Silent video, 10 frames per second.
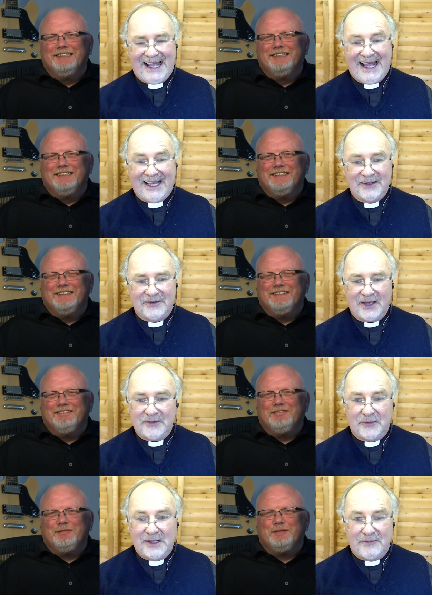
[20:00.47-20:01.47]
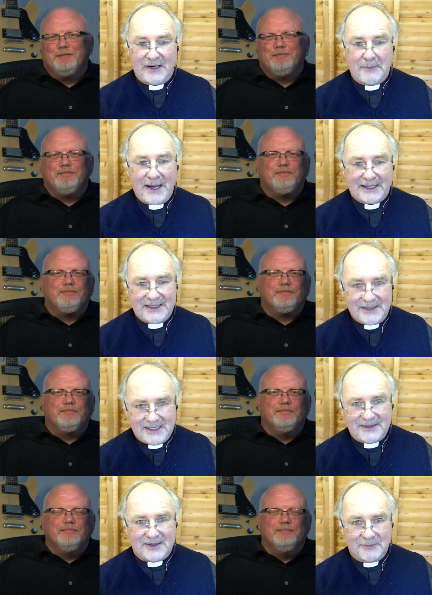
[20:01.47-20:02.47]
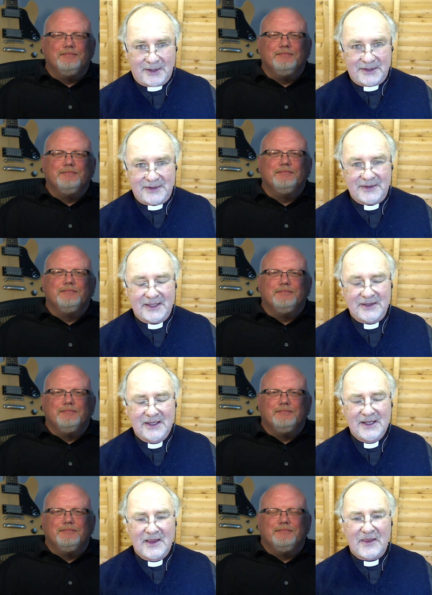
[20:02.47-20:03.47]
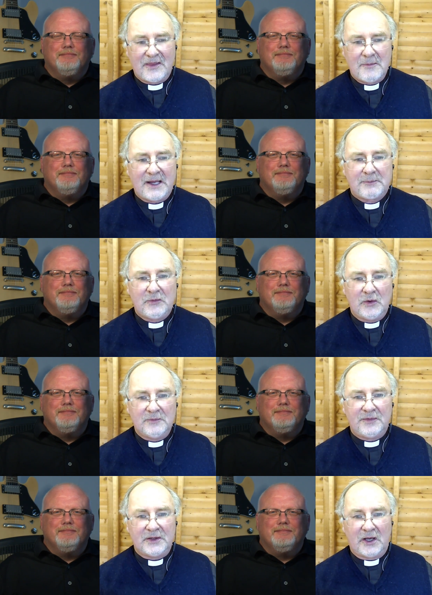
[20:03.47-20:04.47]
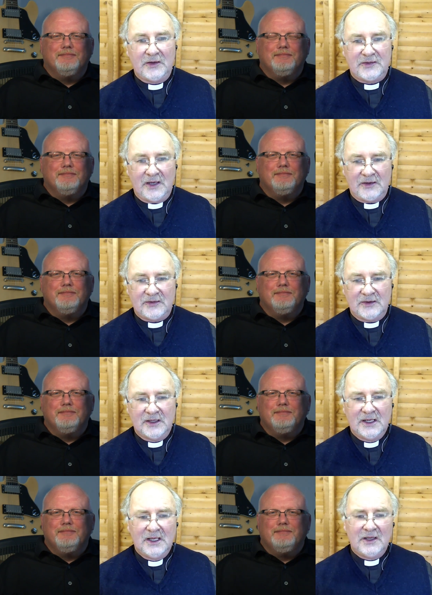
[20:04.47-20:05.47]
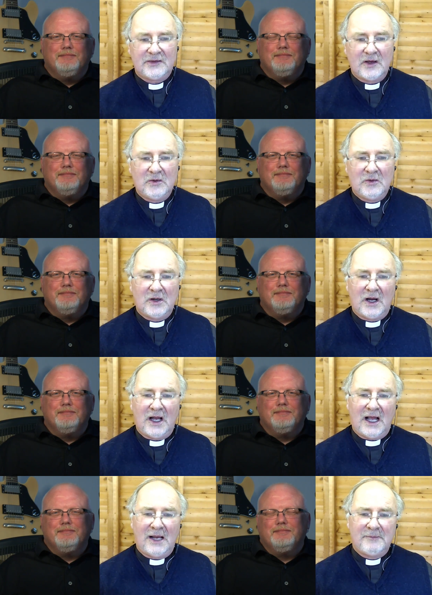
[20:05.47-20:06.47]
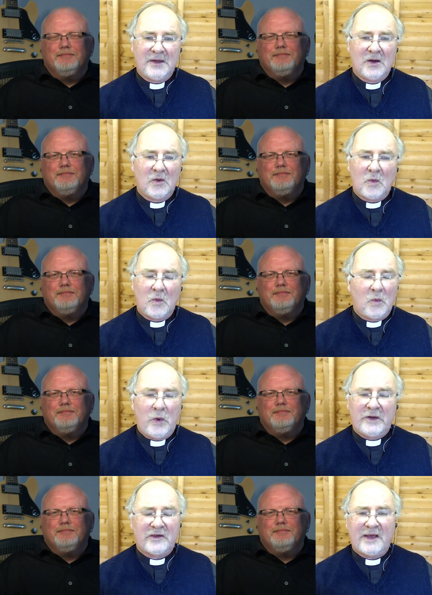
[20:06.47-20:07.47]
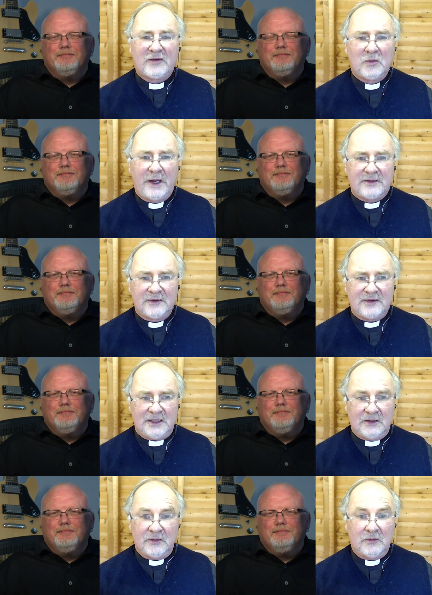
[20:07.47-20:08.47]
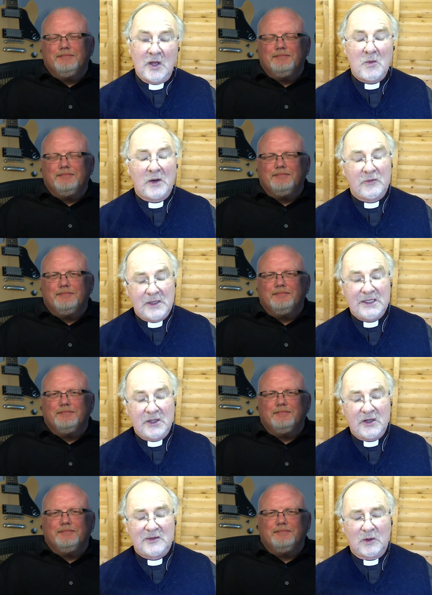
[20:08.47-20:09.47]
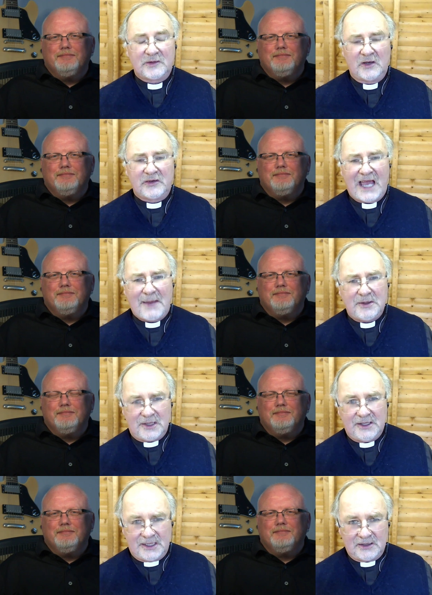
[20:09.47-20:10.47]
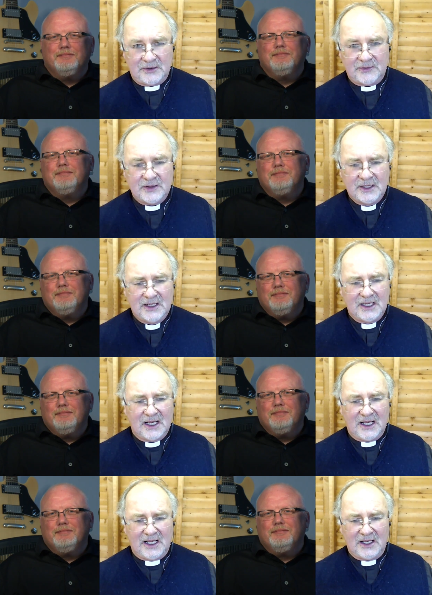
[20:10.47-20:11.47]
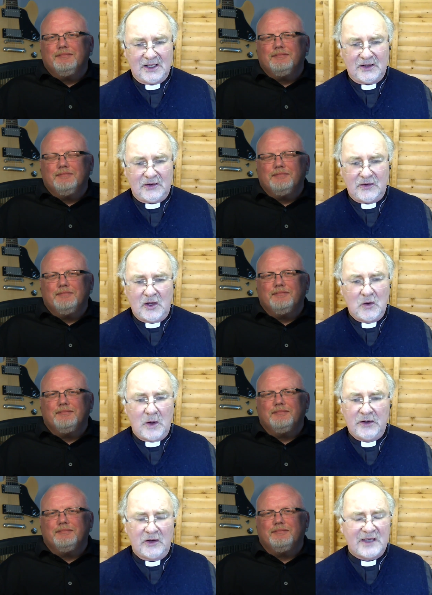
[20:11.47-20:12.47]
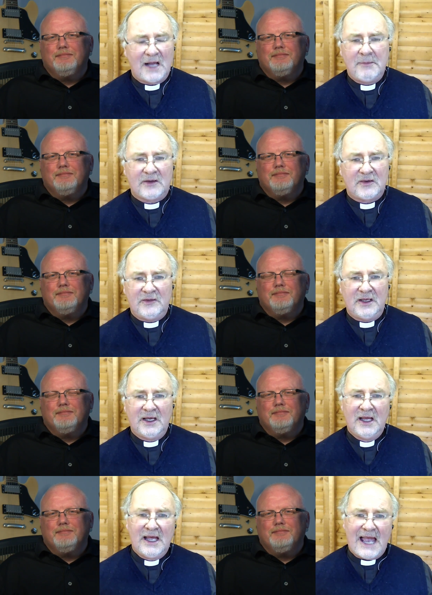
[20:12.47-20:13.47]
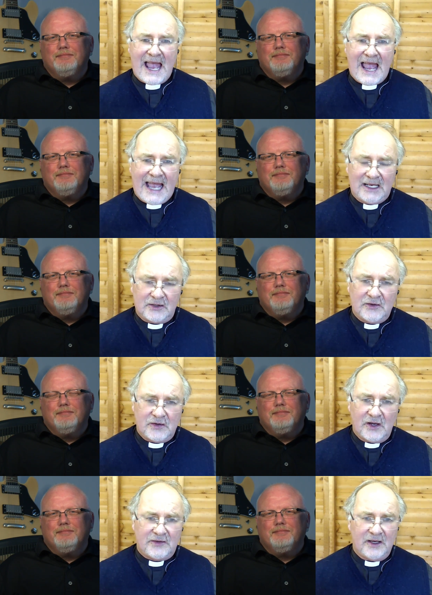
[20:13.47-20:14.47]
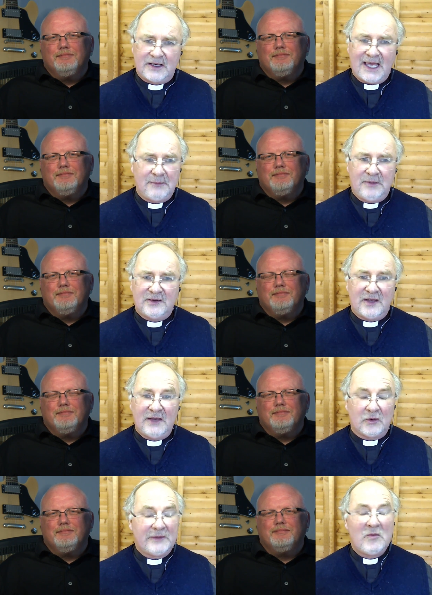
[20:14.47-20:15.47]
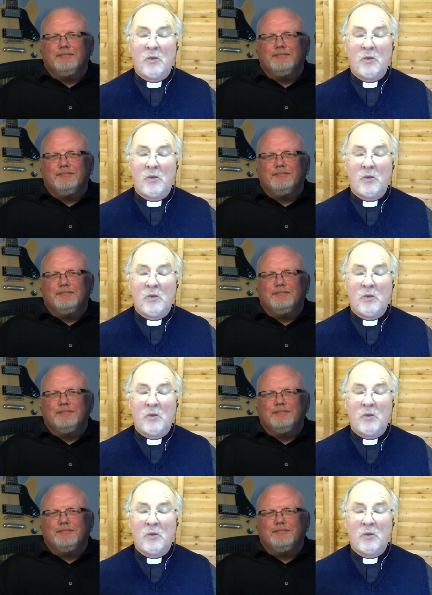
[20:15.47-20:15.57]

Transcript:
Speaker 1: and, and really very badly needed the money, then there might be room for negotiation. So um, we just have to wait and see. No one really knows what's going to happen in England. Uh, no one knows how much of the Anglican Church here can be saved or